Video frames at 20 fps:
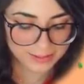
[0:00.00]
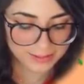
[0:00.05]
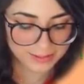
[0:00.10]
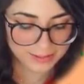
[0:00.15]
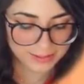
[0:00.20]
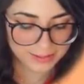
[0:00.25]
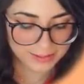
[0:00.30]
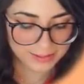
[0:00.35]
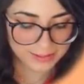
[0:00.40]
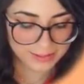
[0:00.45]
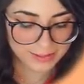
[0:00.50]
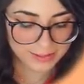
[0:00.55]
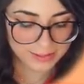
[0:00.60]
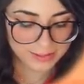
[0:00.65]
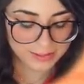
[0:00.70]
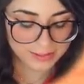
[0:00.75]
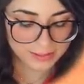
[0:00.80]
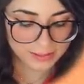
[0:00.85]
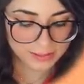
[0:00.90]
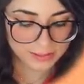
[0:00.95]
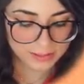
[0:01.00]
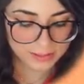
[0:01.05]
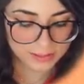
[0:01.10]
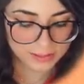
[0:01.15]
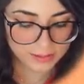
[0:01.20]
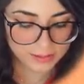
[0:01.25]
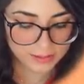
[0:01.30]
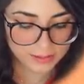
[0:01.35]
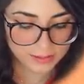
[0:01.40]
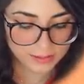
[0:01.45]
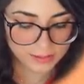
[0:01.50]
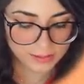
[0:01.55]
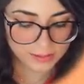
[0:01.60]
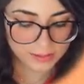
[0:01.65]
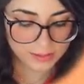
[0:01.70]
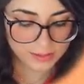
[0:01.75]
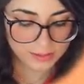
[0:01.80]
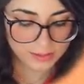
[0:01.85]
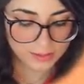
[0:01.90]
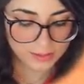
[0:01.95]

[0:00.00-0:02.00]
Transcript: No one is speaking in this clip.